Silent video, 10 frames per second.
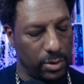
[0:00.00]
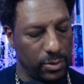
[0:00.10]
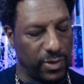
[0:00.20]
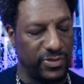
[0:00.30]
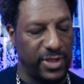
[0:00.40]

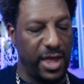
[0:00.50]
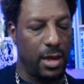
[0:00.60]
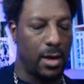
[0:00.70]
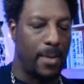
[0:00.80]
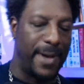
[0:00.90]
The thing
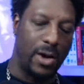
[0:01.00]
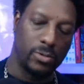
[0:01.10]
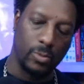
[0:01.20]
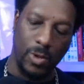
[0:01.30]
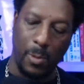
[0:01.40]
about
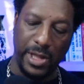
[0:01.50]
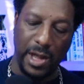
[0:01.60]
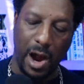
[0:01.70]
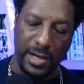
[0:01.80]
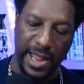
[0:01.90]
where we
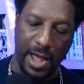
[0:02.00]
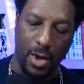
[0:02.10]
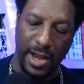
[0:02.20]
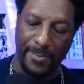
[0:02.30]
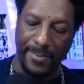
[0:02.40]
are now,
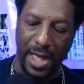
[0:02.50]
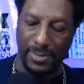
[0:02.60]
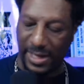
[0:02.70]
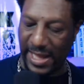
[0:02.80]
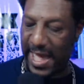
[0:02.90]
and I'm
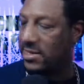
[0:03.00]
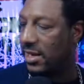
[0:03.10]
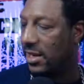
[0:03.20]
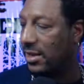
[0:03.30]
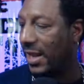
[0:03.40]
glad that
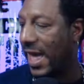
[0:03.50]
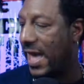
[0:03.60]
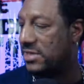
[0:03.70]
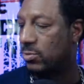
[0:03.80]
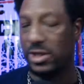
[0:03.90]
in the
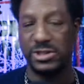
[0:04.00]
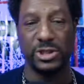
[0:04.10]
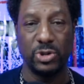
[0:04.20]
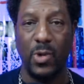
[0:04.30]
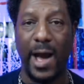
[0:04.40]
last,
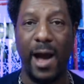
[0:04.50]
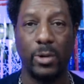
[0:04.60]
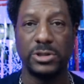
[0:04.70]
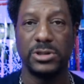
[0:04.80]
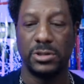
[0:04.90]
2
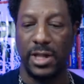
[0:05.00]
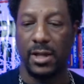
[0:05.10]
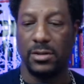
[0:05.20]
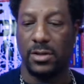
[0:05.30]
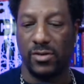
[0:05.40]
hours, the
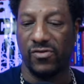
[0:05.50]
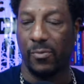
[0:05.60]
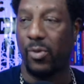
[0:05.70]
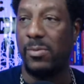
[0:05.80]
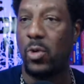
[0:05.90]

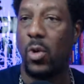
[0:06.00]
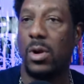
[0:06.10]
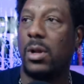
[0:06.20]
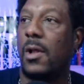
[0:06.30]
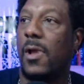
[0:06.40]
Supreme Court,
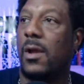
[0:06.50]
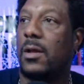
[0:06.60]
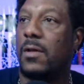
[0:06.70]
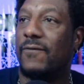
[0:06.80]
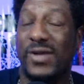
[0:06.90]

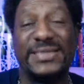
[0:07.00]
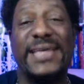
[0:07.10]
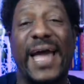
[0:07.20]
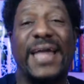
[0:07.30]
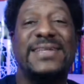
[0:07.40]
for the
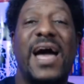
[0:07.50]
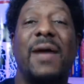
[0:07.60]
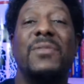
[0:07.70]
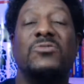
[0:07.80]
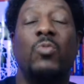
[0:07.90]
second time
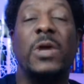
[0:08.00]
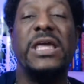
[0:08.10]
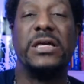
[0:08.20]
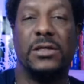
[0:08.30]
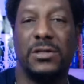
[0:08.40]
this
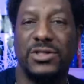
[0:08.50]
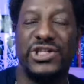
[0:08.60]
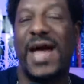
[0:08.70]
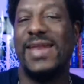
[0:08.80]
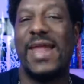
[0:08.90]
week,
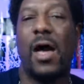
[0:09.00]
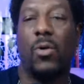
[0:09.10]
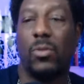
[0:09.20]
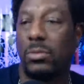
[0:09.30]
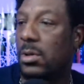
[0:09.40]
shot
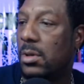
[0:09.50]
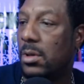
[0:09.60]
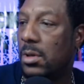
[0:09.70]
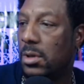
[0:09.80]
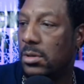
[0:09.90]
down
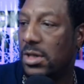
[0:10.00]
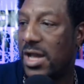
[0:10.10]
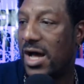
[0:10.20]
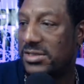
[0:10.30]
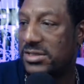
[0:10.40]
the
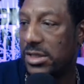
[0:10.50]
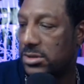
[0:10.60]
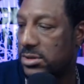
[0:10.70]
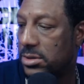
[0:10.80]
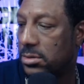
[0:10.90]

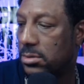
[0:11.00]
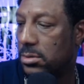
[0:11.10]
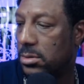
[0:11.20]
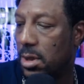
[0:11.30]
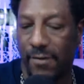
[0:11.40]
nonsense
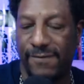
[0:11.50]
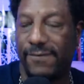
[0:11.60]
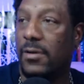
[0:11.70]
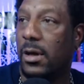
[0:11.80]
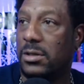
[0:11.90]
of
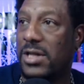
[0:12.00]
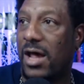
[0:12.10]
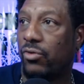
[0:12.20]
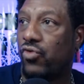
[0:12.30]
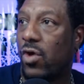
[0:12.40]

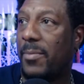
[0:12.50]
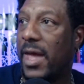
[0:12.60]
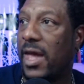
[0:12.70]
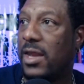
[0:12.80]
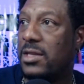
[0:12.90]
Donald Trump
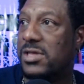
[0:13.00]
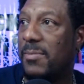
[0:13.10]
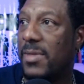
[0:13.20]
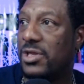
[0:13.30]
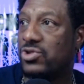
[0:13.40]
and this
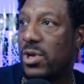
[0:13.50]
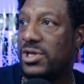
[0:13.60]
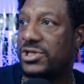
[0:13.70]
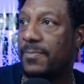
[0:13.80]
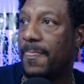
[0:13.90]
administration,